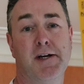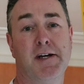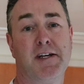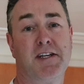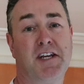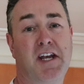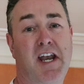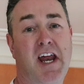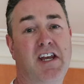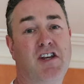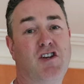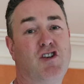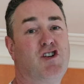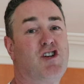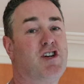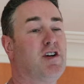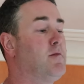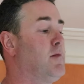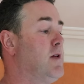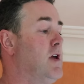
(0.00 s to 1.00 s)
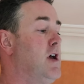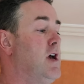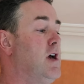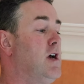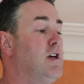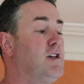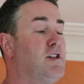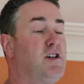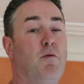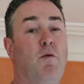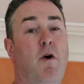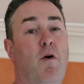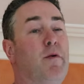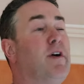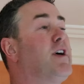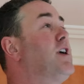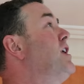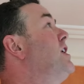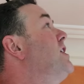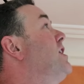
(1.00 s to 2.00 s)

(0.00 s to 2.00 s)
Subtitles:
It's an inch. So what we're going